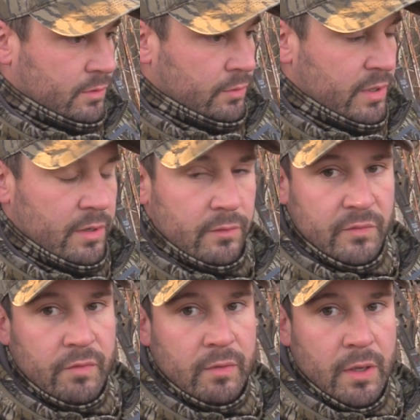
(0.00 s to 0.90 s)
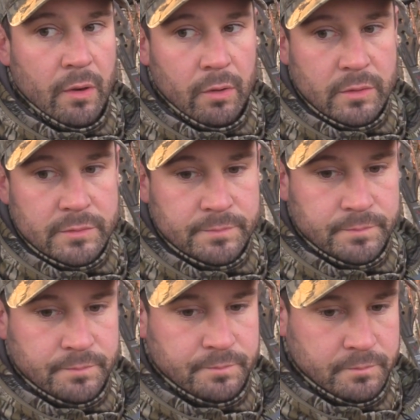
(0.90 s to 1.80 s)
350 yards,
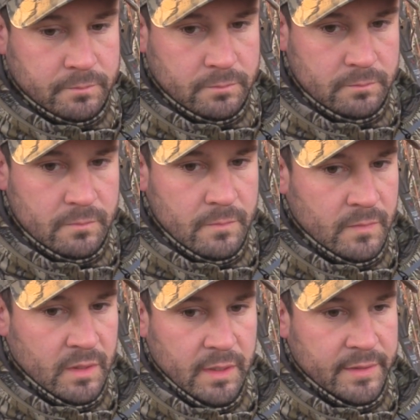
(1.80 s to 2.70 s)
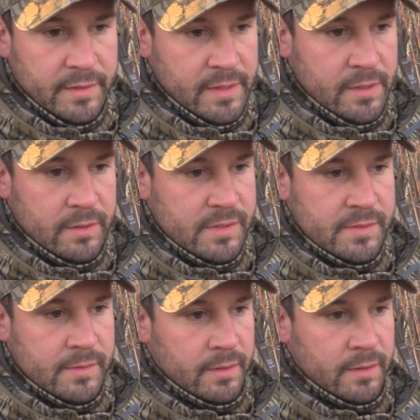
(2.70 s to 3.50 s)
and the deer just